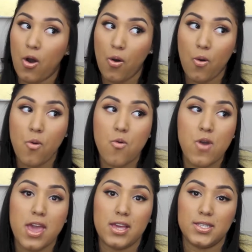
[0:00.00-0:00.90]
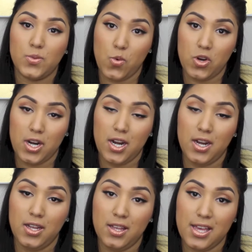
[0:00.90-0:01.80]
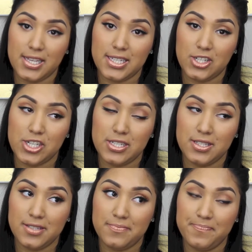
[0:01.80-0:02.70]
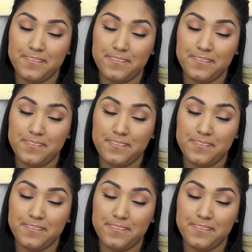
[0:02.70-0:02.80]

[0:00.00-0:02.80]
always wore extensions.